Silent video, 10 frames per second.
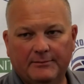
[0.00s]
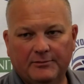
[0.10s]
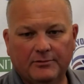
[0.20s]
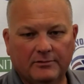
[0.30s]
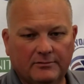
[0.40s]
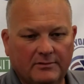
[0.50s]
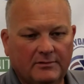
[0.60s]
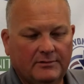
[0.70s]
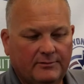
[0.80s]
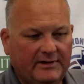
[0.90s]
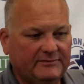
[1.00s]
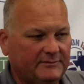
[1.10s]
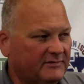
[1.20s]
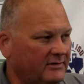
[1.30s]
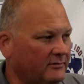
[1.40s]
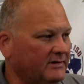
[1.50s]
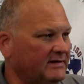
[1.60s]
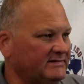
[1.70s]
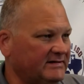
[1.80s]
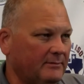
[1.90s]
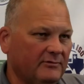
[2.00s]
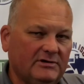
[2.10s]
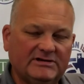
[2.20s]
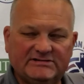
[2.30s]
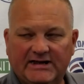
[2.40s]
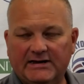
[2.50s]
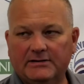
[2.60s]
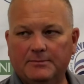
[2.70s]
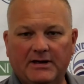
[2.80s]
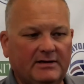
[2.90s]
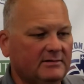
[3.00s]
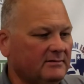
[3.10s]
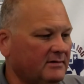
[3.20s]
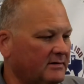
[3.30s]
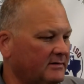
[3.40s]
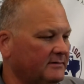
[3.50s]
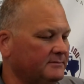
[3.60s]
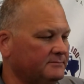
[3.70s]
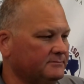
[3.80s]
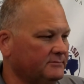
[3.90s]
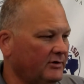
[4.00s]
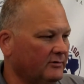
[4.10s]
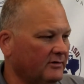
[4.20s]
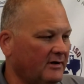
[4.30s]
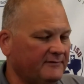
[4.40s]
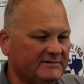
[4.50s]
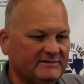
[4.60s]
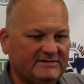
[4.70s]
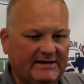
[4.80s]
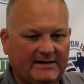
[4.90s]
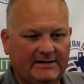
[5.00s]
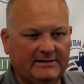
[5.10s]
I mean, we have some skilled kids that I'm really excited about, you know, on the offensive side.